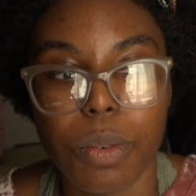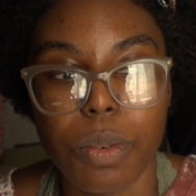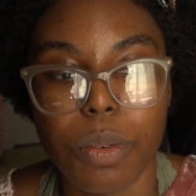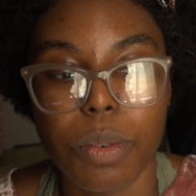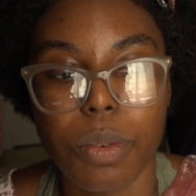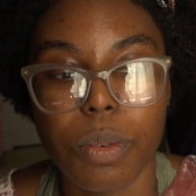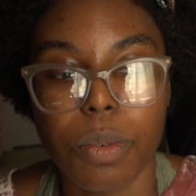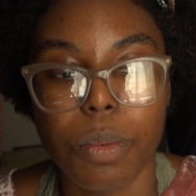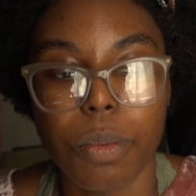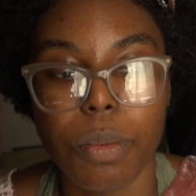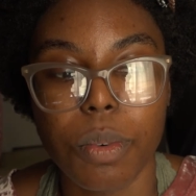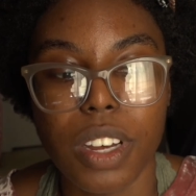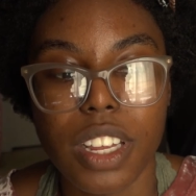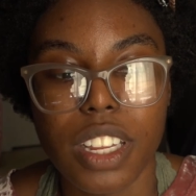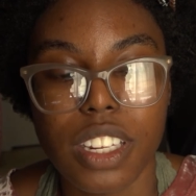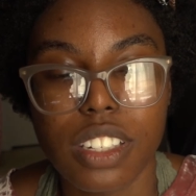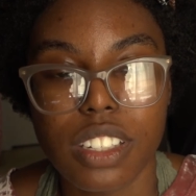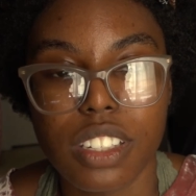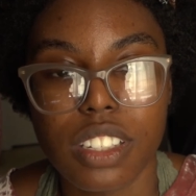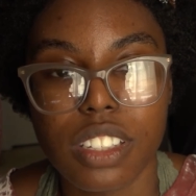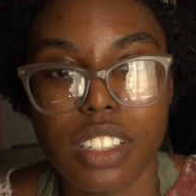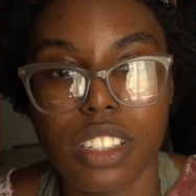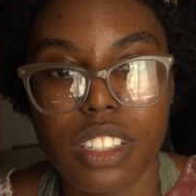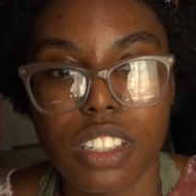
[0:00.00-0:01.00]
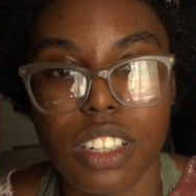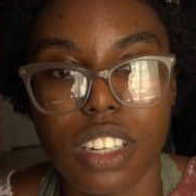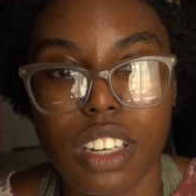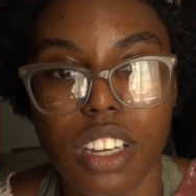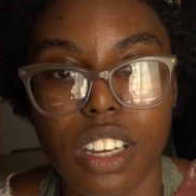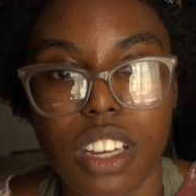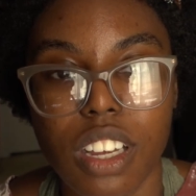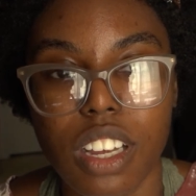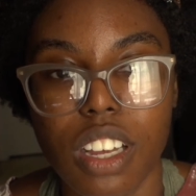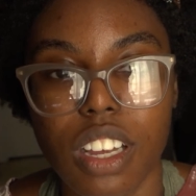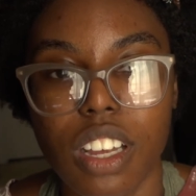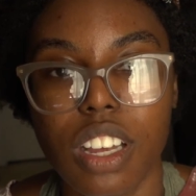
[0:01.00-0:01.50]
what's
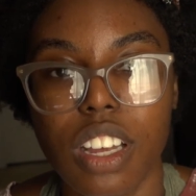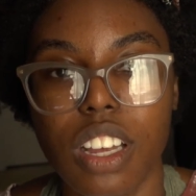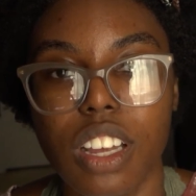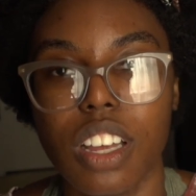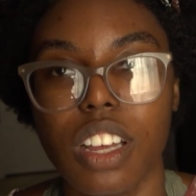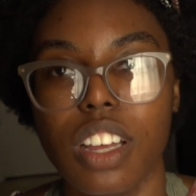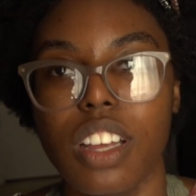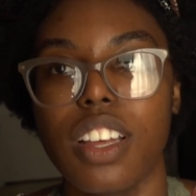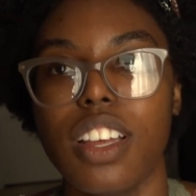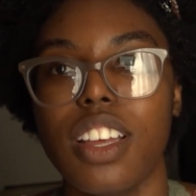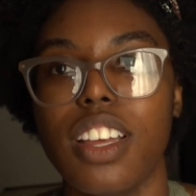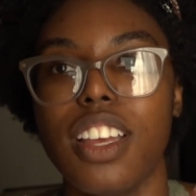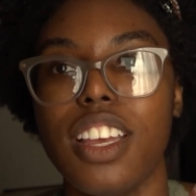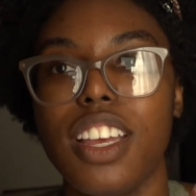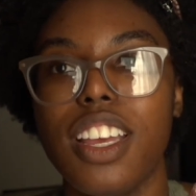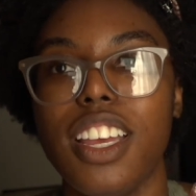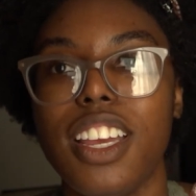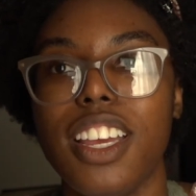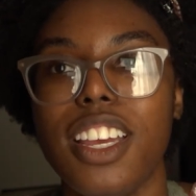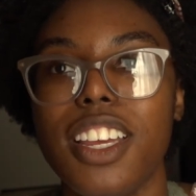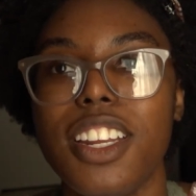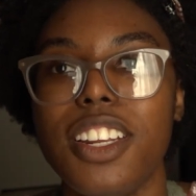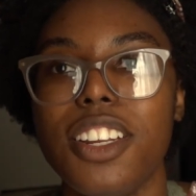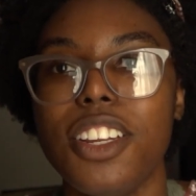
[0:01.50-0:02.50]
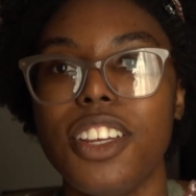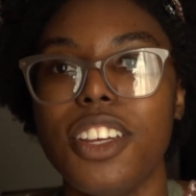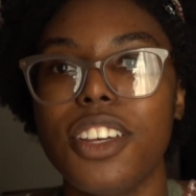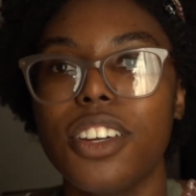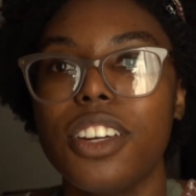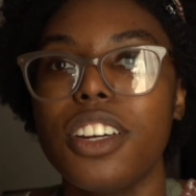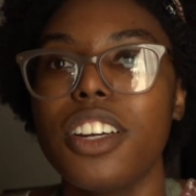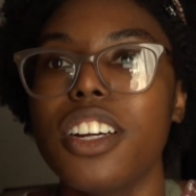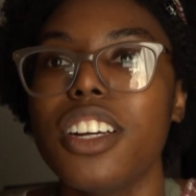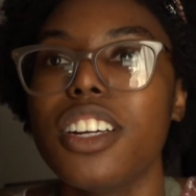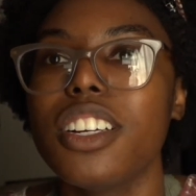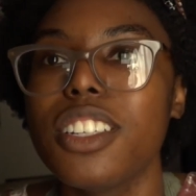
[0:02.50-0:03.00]
in
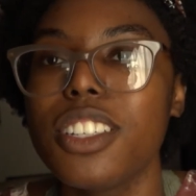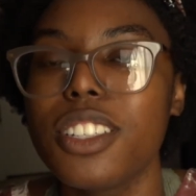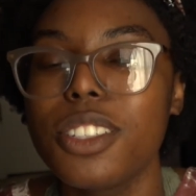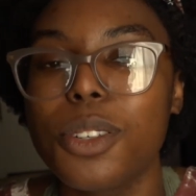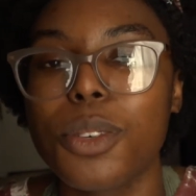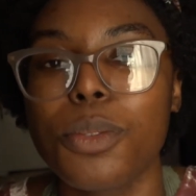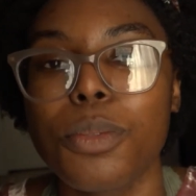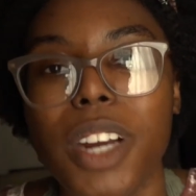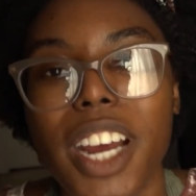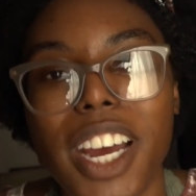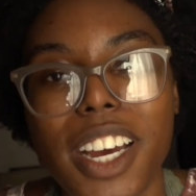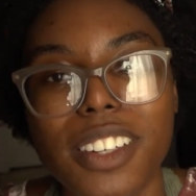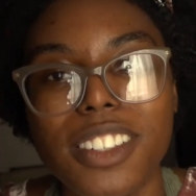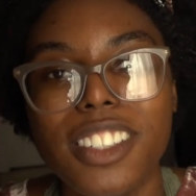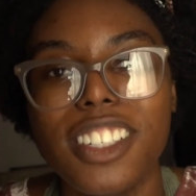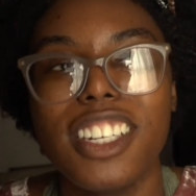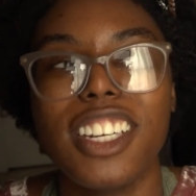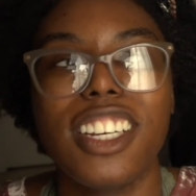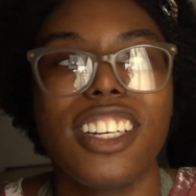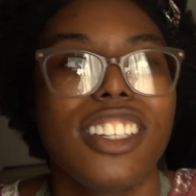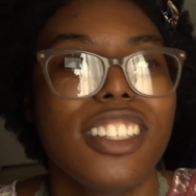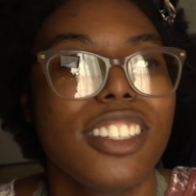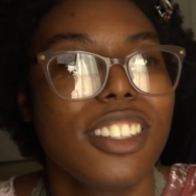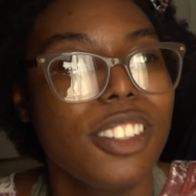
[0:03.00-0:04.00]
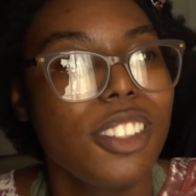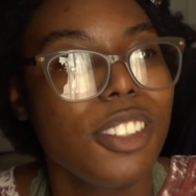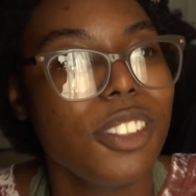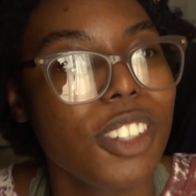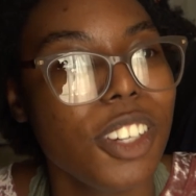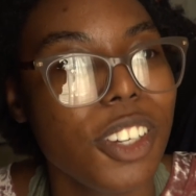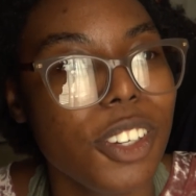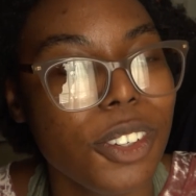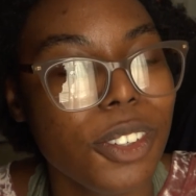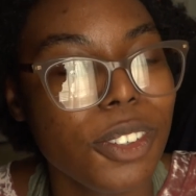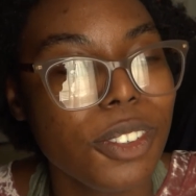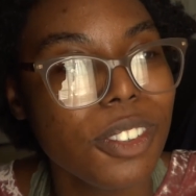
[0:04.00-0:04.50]
your surroundings, you
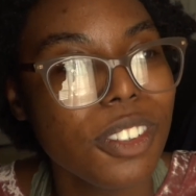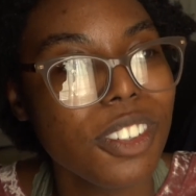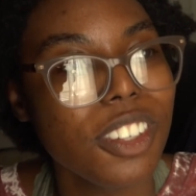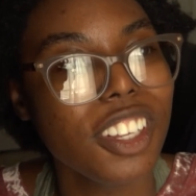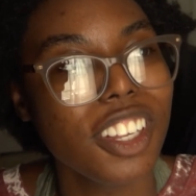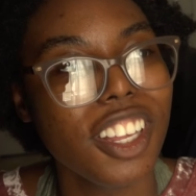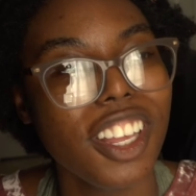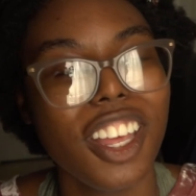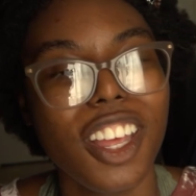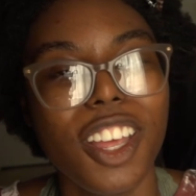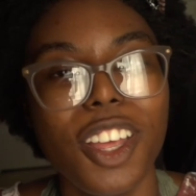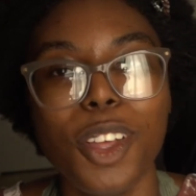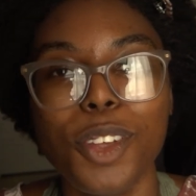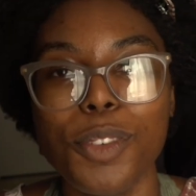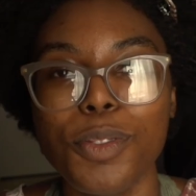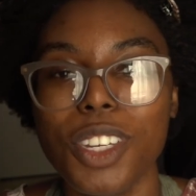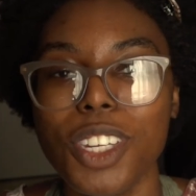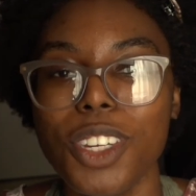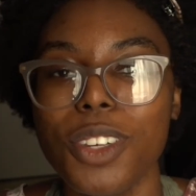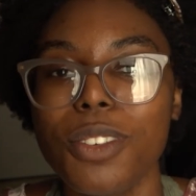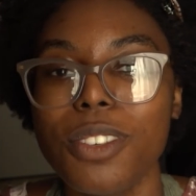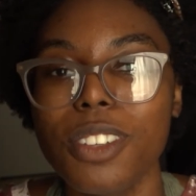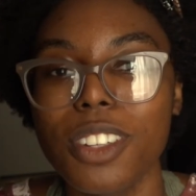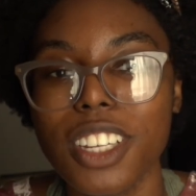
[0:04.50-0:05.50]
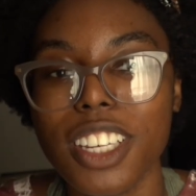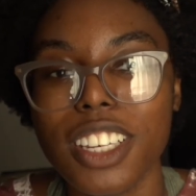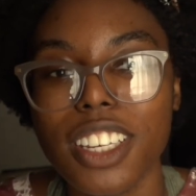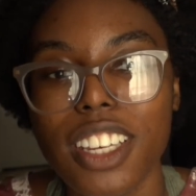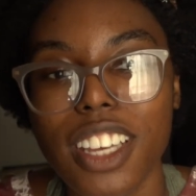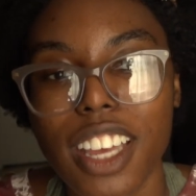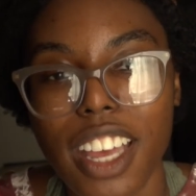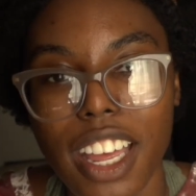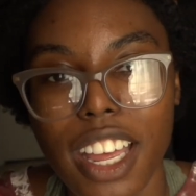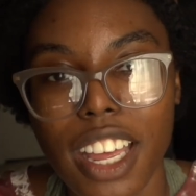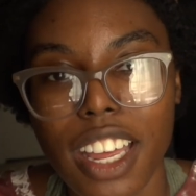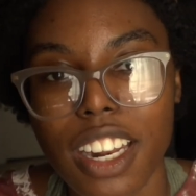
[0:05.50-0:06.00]
know? When you look
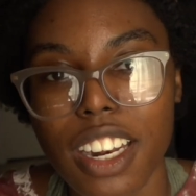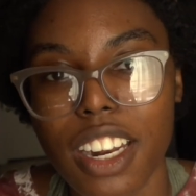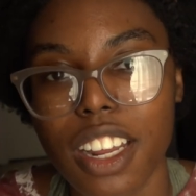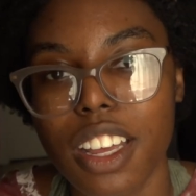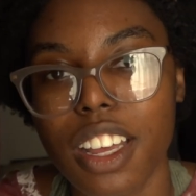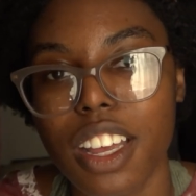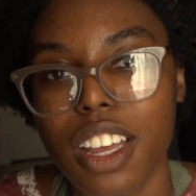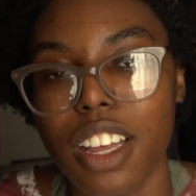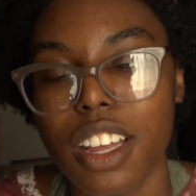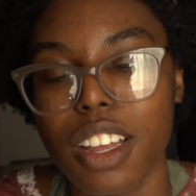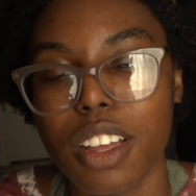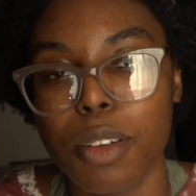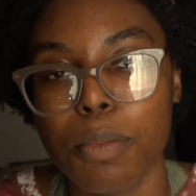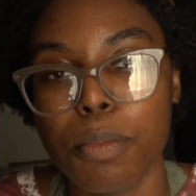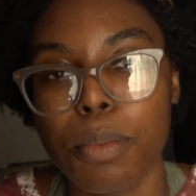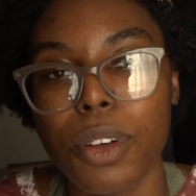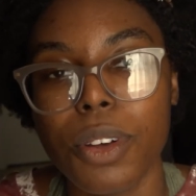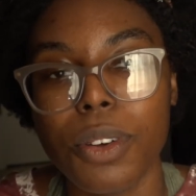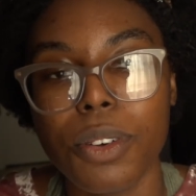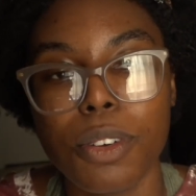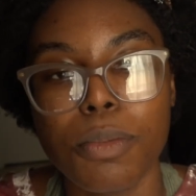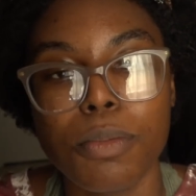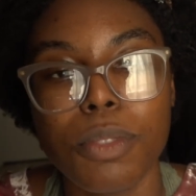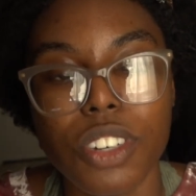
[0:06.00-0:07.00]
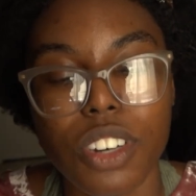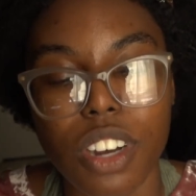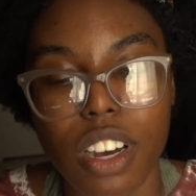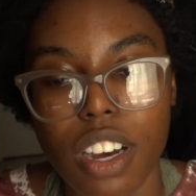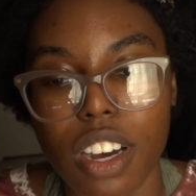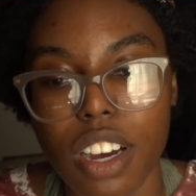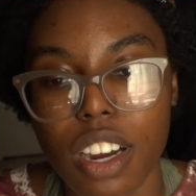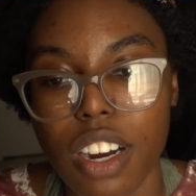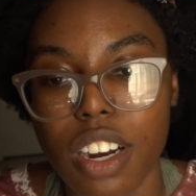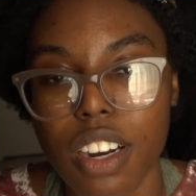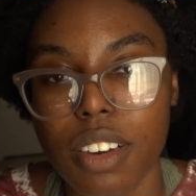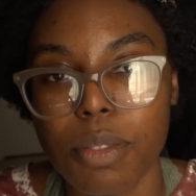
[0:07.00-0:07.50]
at a poem
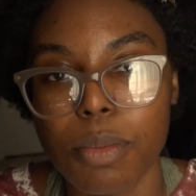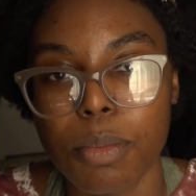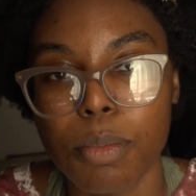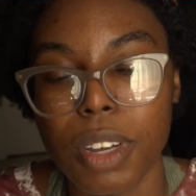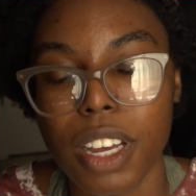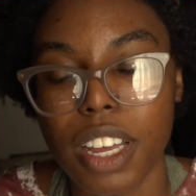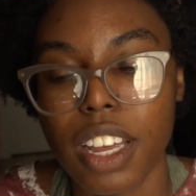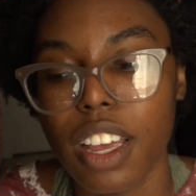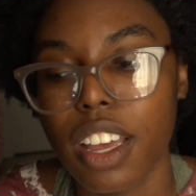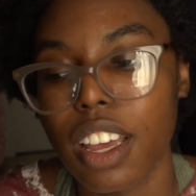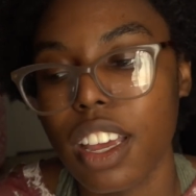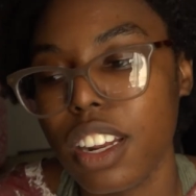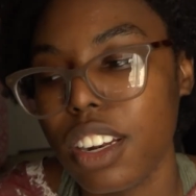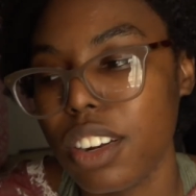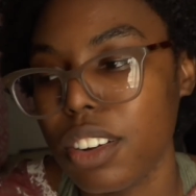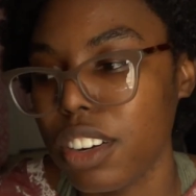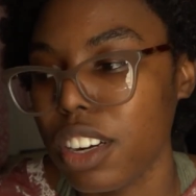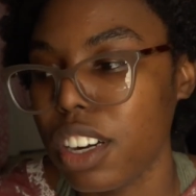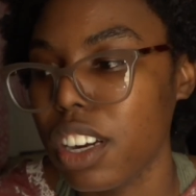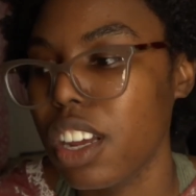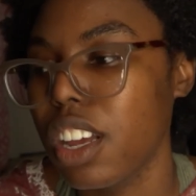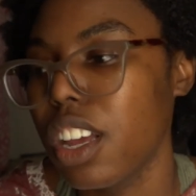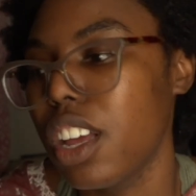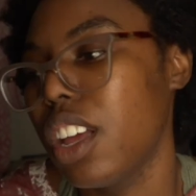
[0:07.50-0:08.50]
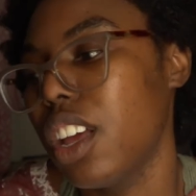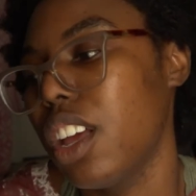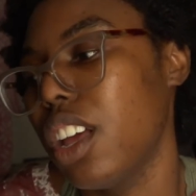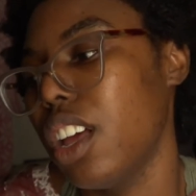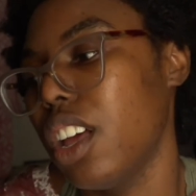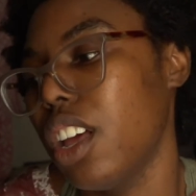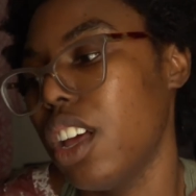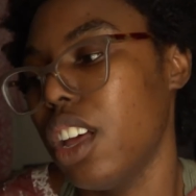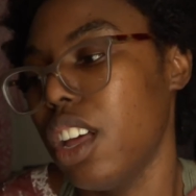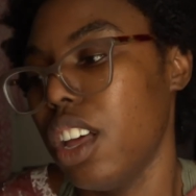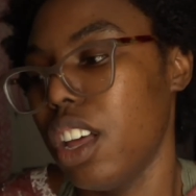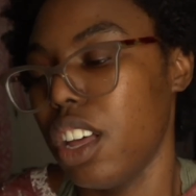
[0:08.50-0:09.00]
jar of mine or
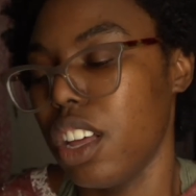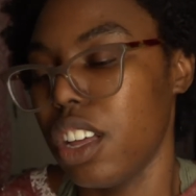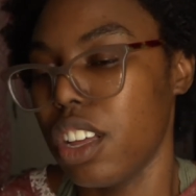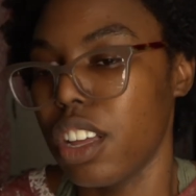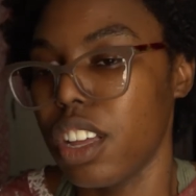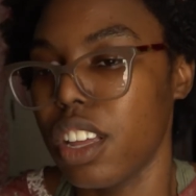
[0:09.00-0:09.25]
a